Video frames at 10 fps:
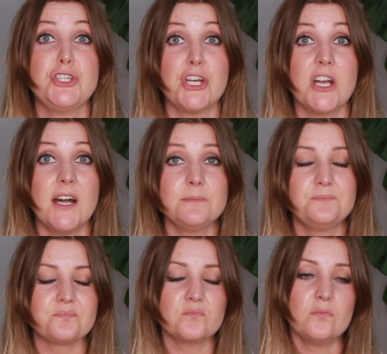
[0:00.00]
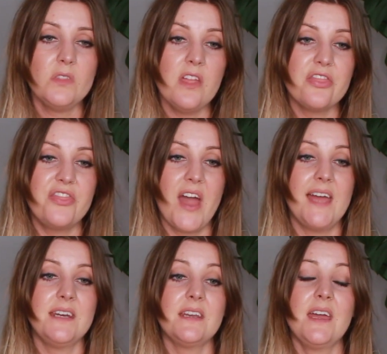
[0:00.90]
sugar,
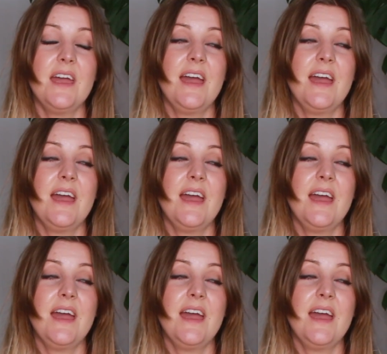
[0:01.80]
then